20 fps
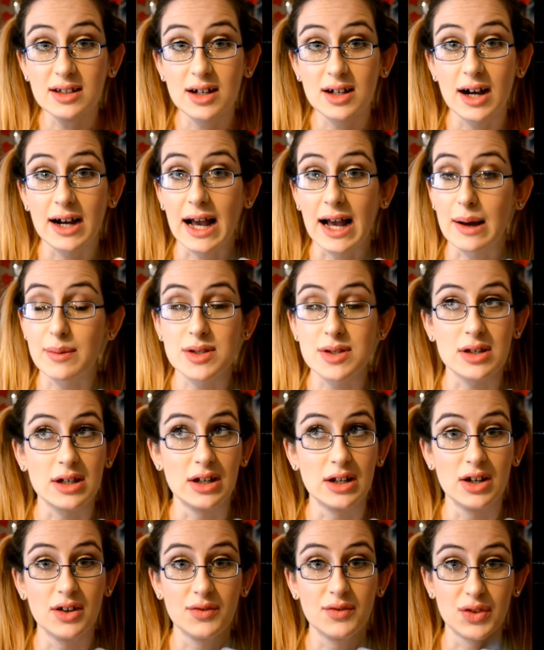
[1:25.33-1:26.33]
I
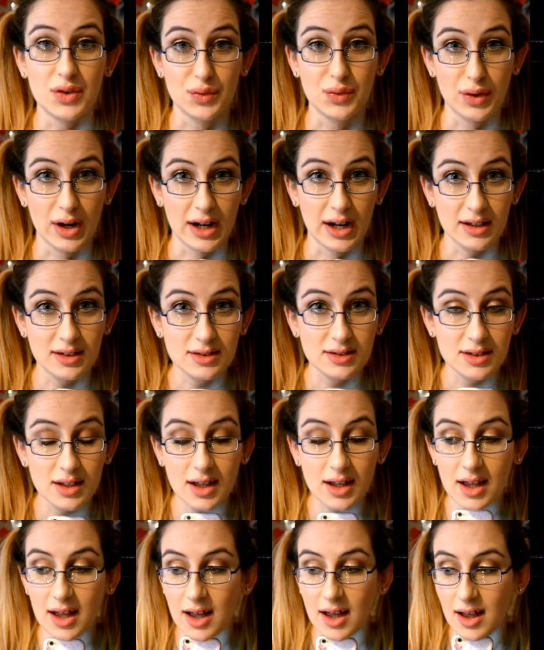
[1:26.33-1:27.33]
absolutely love The Ring.
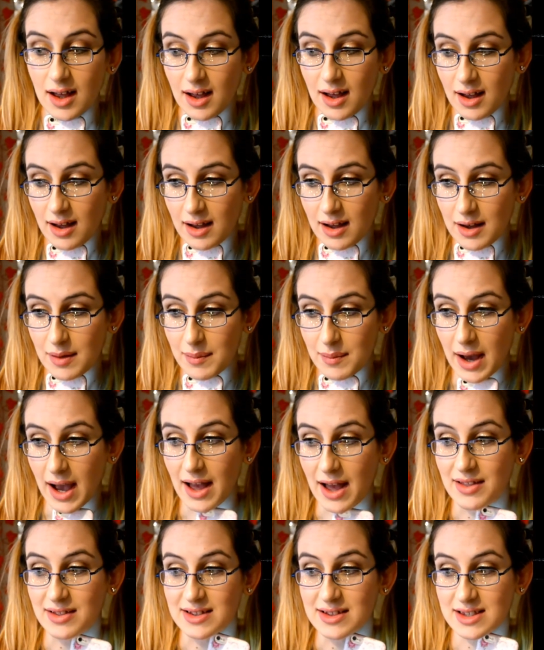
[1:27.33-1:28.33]
Um,
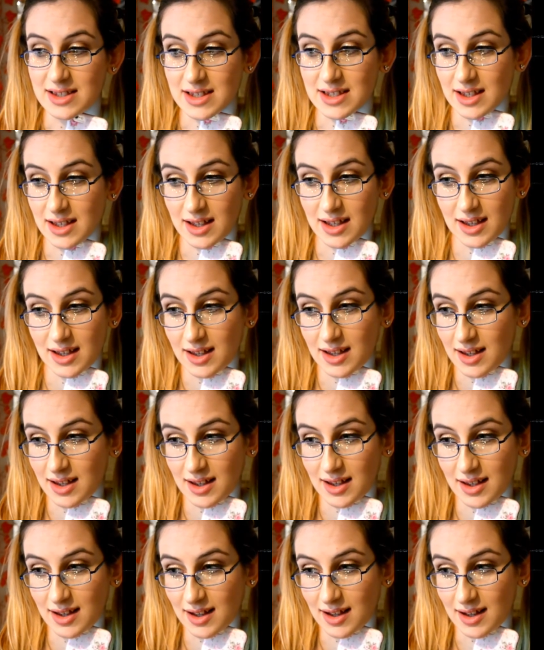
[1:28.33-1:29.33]
and
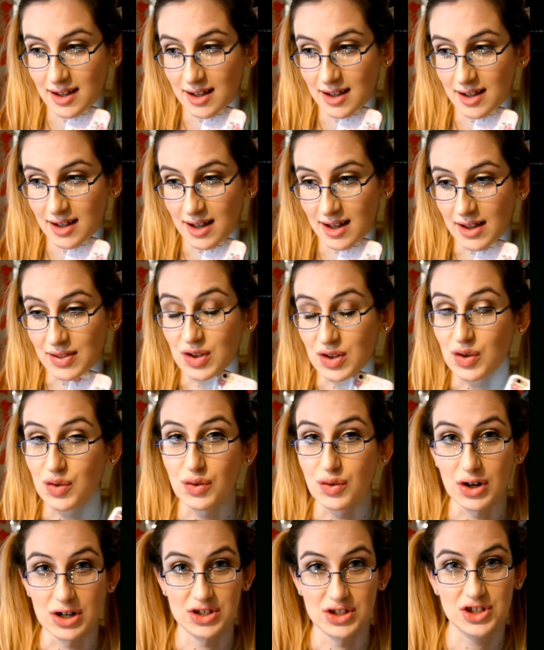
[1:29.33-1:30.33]
and The
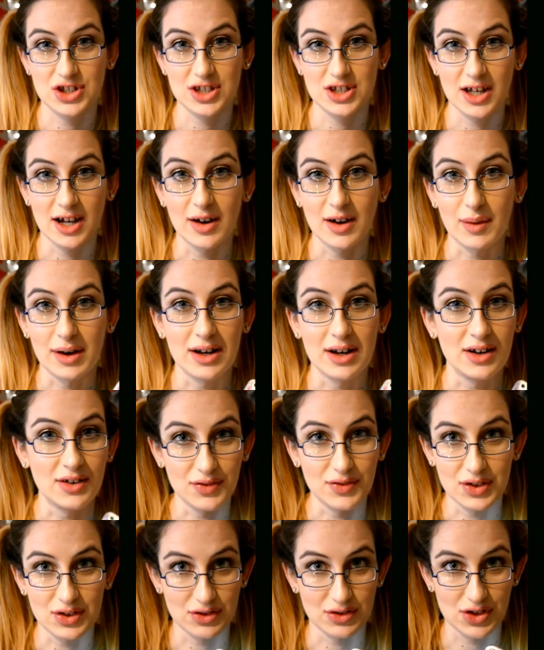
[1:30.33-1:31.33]
Grudge. Oh, I love
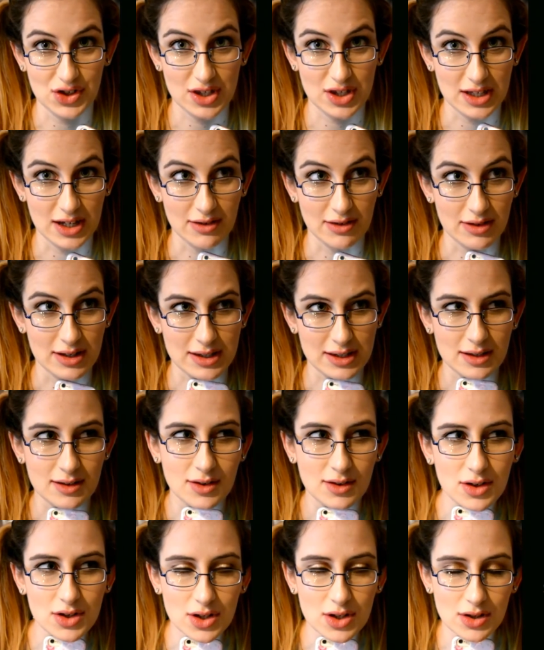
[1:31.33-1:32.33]
The Grudge series.
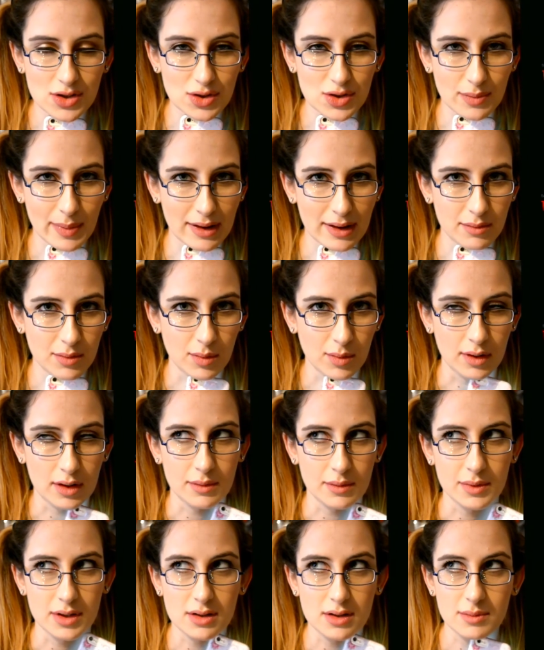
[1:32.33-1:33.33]
Not so sure about number one,
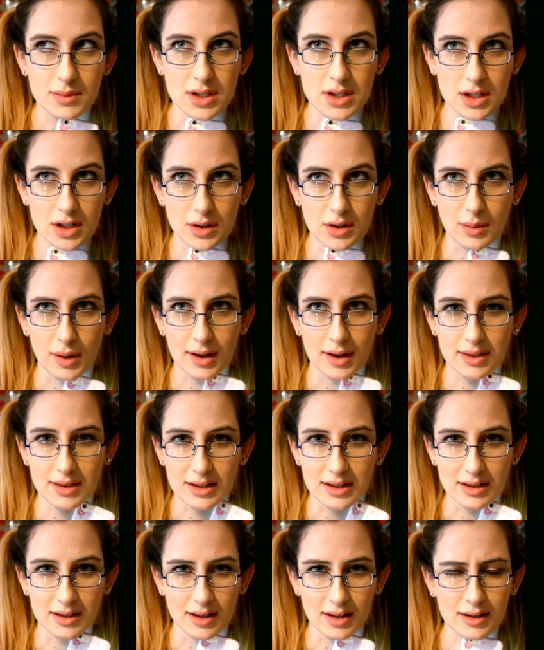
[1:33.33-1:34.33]
but number two, I
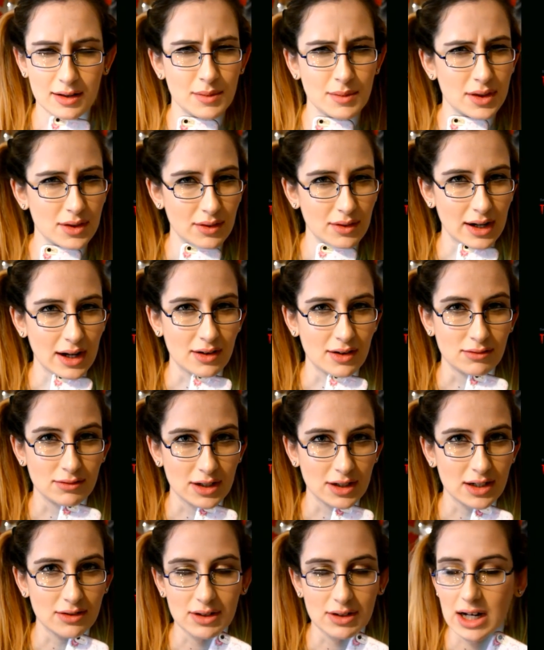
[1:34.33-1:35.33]
think, and number three, I
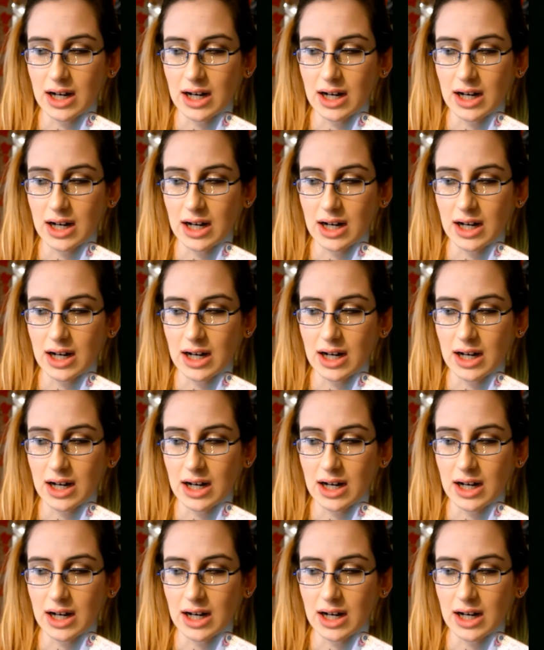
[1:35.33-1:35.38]
really, really